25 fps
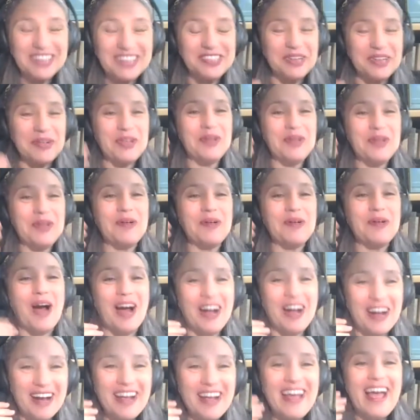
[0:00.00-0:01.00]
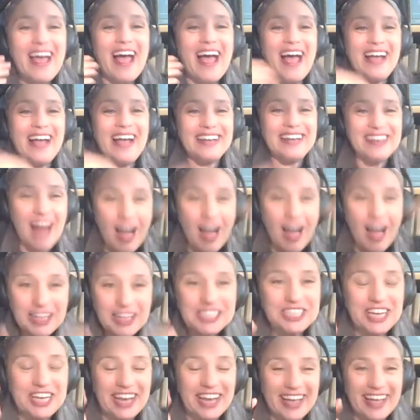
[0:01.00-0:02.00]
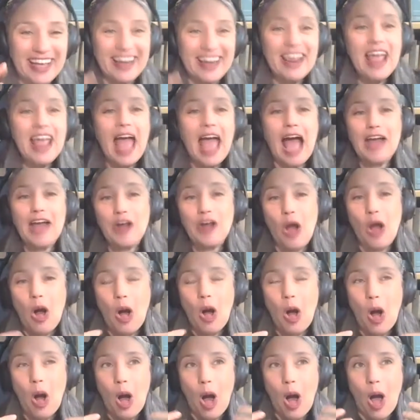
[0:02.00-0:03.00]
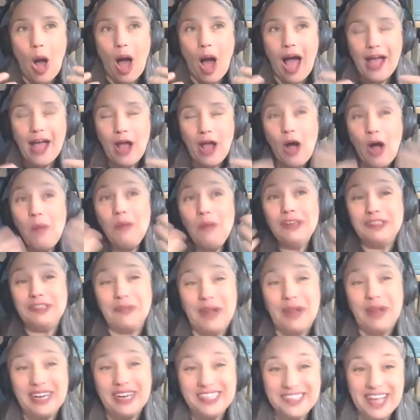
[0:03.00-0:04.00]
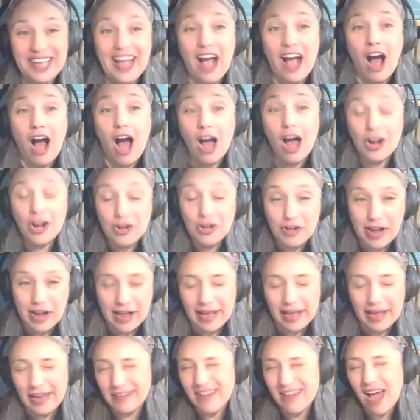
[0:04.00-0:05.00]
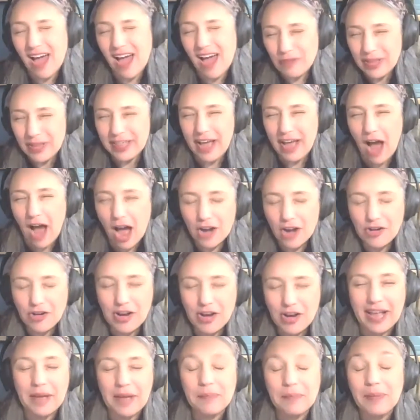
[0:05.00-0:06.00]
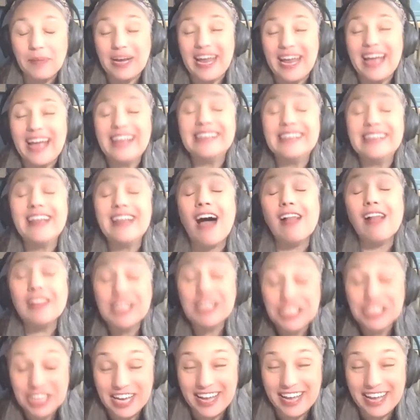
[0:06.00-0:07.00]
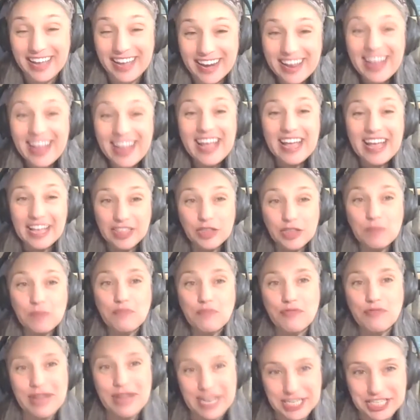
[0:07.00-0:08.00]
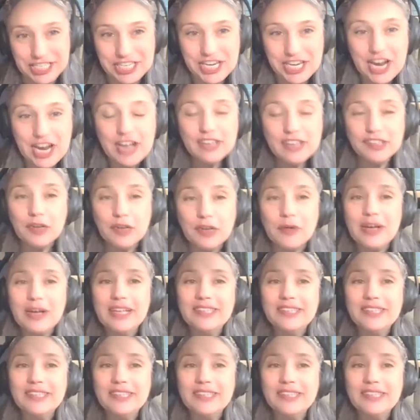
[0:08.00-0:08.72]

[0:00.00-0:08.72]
So you are acknowledging it and I almost want to say honoring it, not really honoring it, but acknowledging it in the breach. So mm.